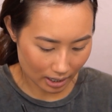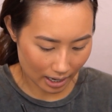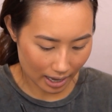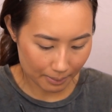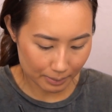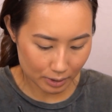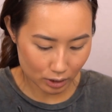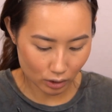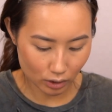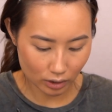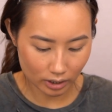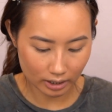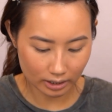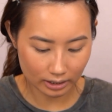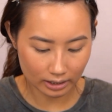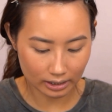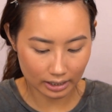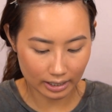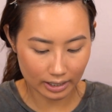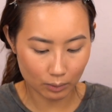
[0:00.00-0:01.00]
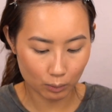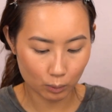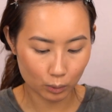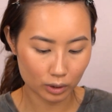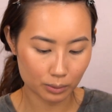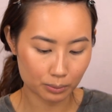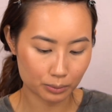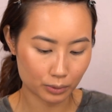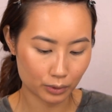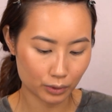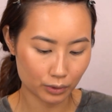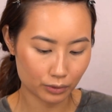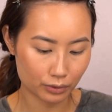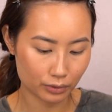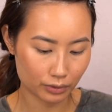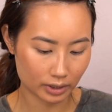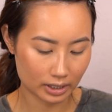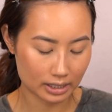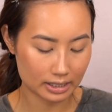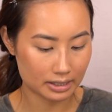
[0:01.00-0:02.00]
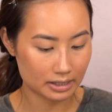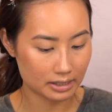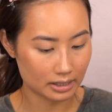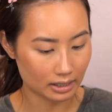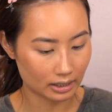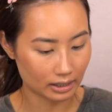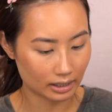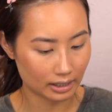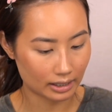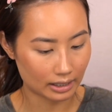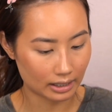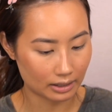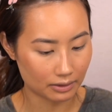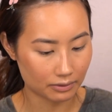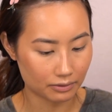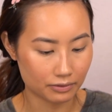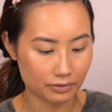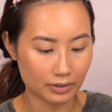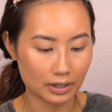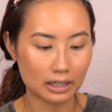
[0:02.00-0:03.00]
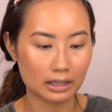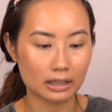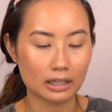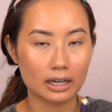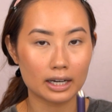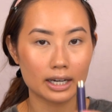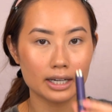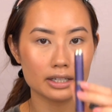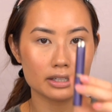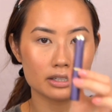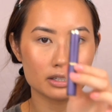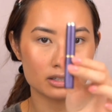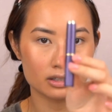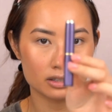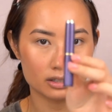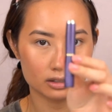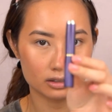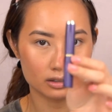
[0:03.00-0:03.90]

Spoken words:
Amazonian Clay Waterproof Concealer in Fair Light.